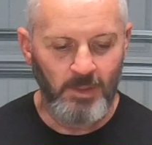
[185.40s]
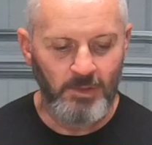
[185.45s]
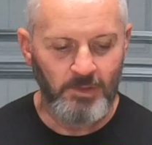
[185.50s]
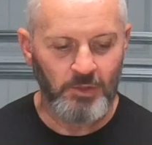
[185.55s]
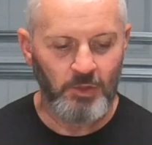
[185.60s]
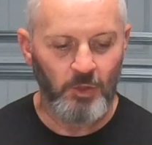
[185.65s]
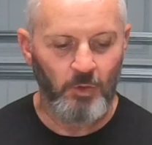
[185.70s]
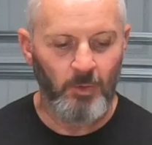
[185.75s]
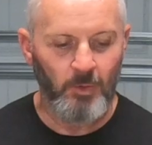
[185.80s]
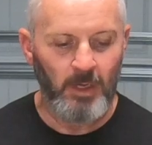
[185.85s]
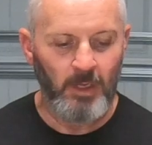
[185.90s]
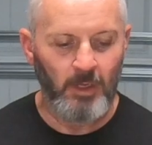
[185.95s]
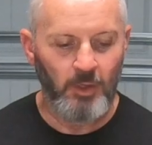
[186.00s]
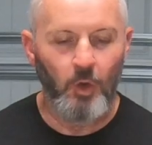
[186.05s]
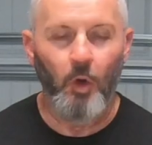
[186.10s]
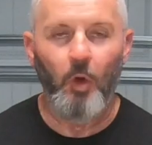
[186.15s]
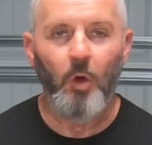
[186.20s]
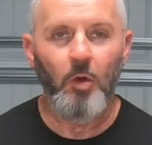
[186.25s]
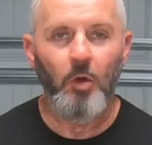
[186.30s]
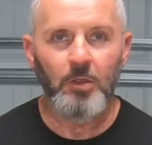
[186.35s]
So I
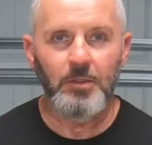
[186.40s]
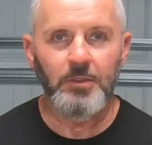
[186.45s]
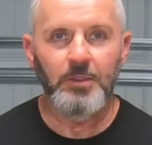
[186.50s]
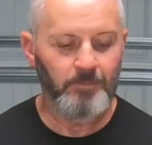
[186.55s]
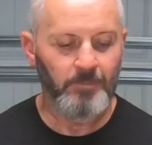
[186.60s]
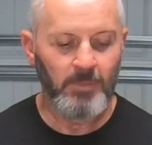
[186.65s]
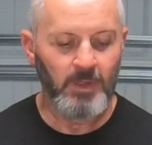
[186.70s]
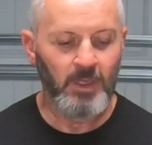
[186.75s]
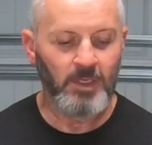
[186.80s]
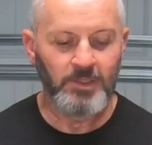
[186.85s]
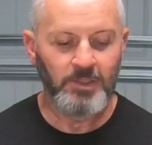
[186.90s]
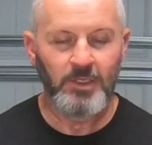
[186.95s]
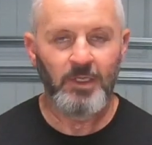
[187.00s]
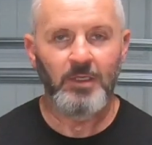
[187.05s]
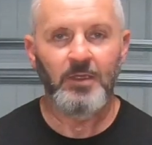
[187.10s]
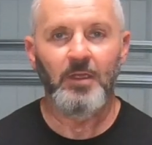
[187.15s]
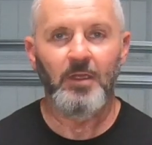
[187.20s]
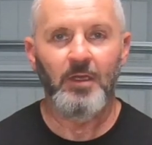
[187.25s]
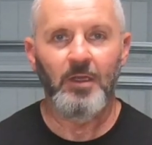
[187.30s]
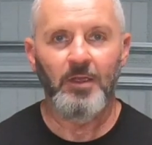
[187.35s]
called, they
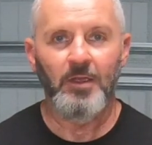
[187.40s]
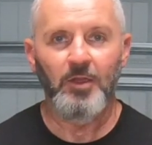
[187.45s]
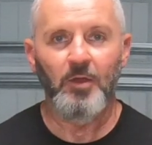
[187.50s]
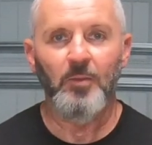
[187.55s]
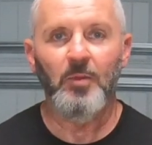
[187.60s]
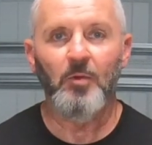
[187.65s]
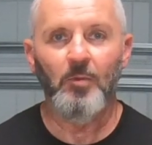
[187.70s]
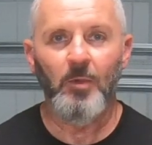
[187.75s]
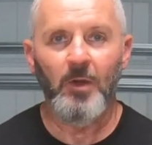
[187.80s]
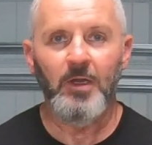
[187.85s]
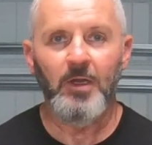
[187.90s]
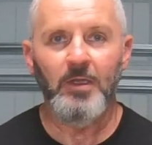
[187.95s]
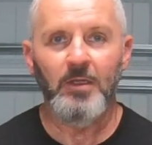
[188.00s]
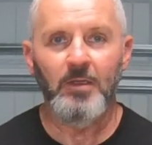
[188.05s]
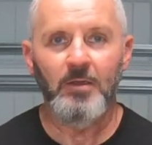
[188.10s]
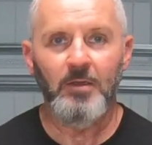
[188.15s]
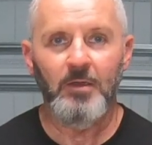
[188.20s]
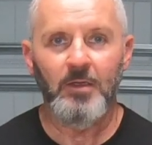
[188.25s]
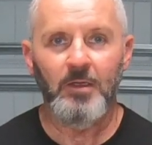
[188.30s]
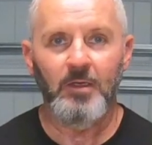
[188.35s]
said that they'll be
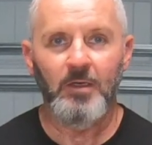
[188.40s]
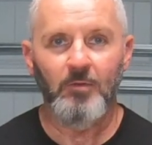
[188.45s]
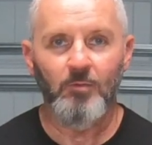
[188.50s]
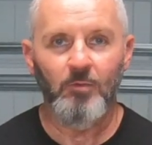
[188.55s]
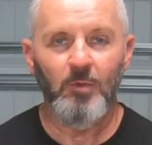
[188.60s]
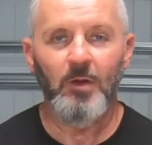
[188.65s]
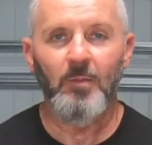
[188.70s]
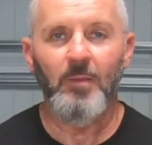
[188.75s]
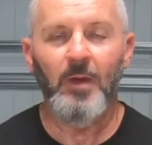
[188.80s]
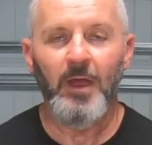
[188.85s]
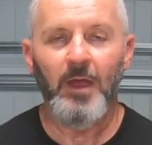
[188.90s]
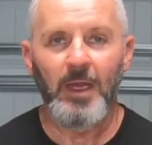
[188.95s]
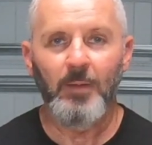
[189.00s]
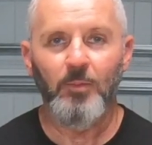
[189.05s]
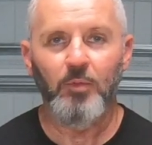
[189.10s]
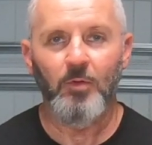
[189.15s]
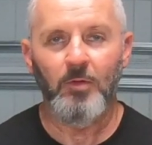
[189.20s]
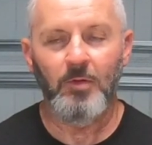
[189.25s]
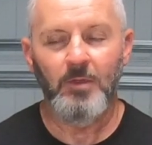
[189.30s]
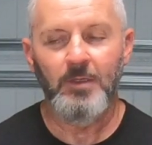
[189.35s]
ready right about
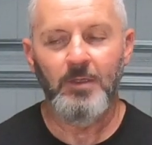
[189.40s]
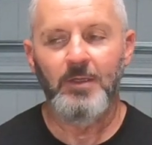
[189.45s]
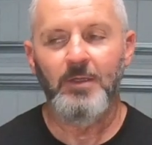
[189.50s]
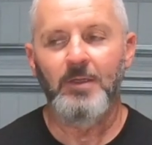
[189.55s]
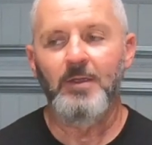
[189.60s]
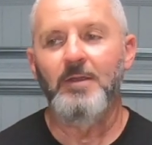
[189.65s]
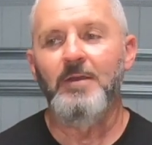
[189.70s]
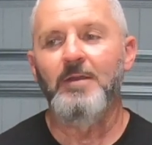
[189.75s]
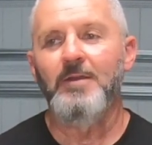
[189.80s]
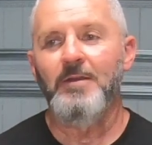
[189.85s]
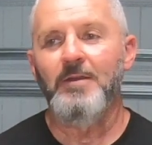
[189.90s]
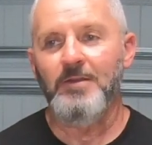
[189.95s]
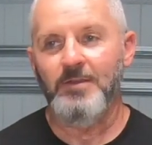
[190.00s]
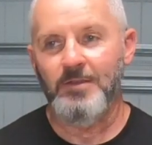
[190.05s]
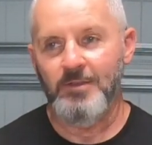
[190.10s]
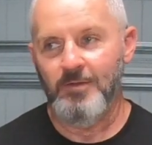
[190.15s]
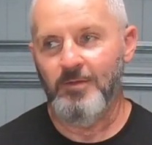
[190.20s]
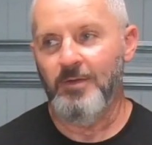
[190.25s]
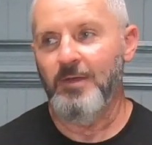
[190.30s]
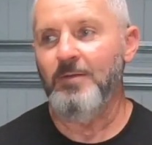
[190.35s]
April.
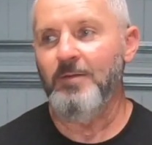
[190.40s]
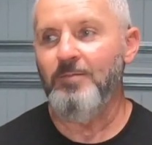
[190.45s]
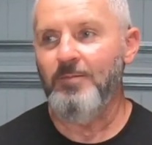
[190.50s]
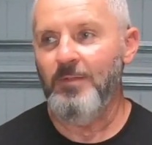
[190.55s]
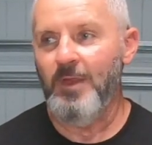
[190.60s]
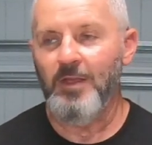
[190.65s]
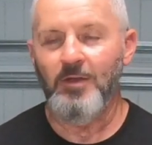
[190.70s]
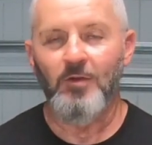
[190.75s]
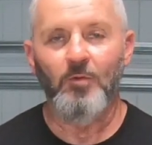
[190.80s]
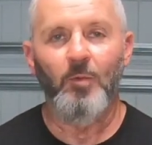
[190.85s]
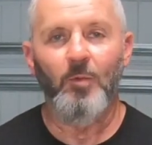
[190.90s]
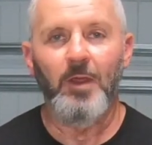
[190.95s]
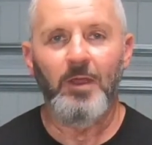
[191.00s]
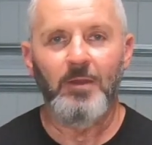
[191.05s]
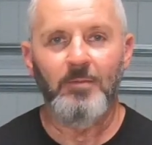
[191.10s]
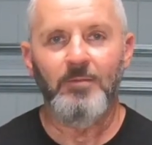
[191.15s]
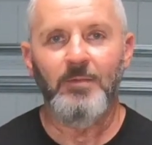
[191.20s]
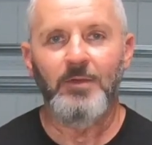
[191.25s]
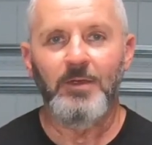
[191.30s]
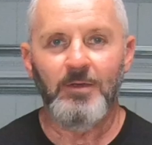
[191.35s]
So I had to
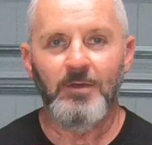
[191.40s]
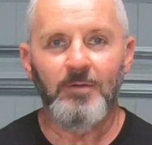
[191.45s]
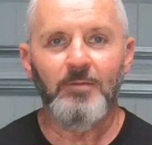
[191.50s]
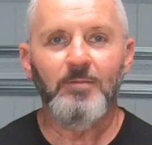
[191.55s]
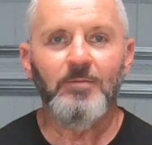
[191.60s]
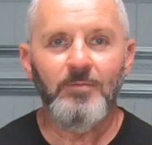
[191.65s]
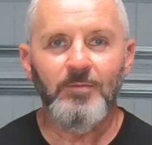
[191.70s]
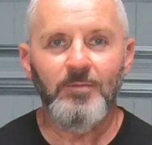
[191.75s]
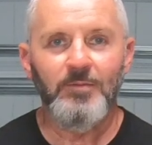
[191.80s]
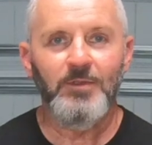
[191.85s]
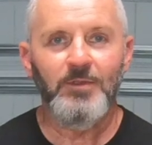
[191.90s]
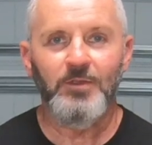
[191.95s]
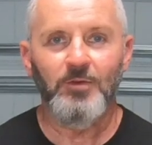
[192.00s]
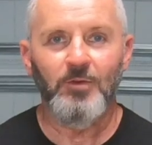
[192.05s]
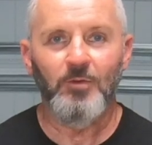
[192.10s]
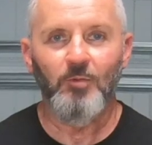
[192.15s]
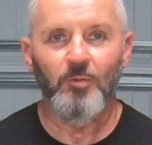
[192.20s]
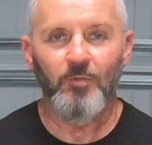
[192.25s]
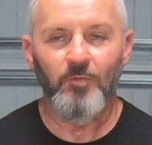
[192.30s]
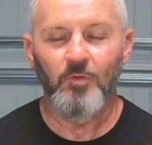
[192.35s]
wait,
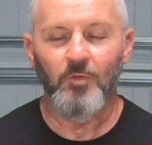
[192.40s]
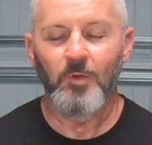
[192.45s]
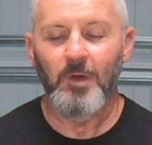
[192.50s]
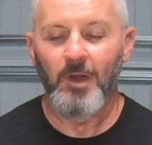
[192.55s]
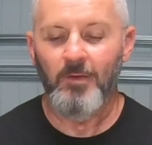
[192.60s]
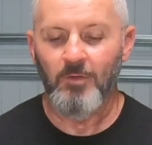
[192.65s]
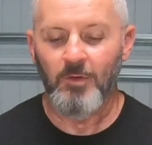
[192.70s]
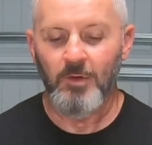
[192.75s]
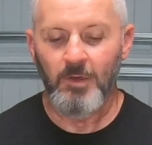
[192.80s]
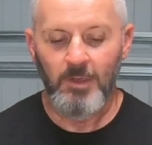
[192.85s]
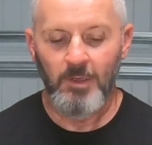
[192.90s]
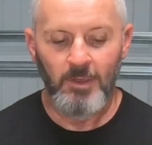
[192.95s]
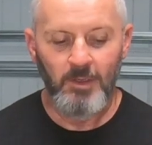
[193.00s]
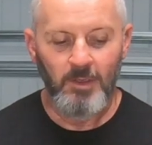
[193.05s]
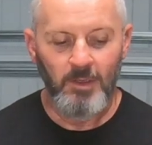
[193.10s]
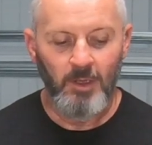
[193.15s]
till forever.